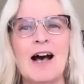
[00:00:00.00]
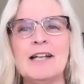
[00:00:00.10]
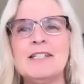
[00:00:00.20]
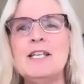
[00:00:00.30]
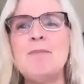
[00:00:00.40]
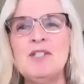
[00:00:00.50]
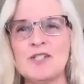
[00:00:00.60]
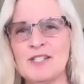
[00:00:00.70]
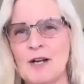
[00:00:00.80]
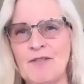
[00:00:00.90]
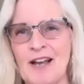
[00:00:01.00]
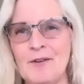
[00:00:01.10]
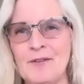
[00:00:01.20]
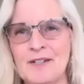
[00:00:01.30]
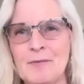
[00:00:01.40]
keeping yourself
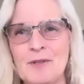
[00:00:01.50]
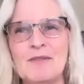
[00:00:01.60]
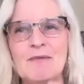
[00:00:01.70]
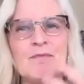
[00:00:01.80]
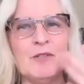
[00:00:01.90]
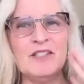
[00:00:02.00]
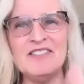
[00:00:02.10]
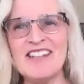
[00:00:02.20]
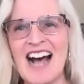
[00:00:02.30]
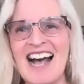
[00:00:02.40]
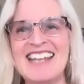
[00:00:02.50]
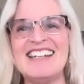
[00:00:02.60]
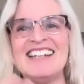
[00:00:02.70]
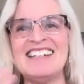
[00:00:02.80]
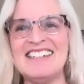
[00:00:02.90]
healthy with
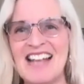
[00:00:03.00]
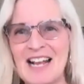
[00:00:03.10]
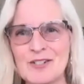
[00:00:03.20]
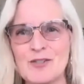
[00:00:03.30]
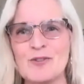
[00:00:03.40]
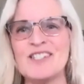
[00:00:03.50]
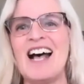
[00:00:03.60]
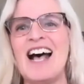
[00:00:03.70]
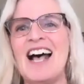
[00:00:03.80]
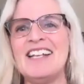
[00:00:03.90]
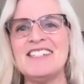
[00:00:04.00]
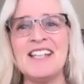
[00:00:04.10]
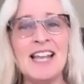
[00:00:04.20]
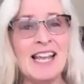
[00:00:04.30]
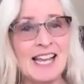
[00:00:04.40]
diet and exercise
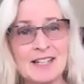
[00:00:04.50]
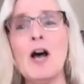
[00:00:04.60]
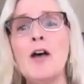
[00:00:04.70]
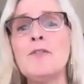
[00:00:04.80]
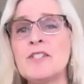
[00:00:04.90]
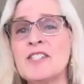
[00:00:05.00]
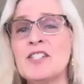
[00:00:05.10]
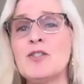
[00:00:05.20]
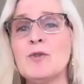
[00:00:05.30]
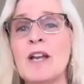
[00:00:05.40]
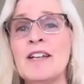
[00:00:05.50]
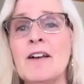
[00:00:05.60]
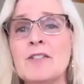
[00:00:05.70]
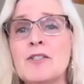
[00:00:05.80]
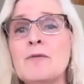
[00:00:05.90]
and
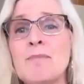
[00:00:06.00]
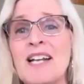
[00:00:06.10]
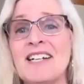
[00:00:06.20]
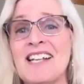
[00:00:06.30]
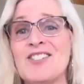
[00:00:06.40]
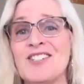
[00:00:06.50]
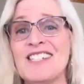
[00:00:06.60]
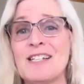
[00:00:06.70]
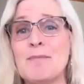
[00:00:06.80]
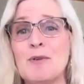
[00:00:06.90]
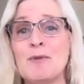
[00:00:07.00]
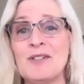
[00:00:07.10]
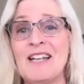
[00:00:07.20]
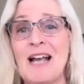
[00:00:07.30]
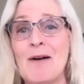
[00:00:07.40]
certain medications that can be
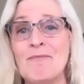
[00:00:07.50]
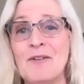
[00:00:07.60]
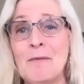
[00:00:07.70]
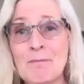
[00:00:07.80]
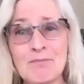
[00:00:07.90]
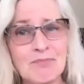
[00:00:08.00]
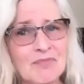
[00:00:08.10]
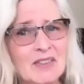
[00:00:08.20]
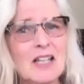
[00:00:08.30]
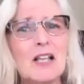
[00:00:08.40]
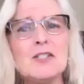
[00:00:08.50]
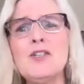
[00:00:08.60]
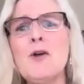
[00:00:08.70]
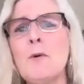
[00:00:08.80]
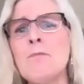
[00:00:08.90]
really helpful. So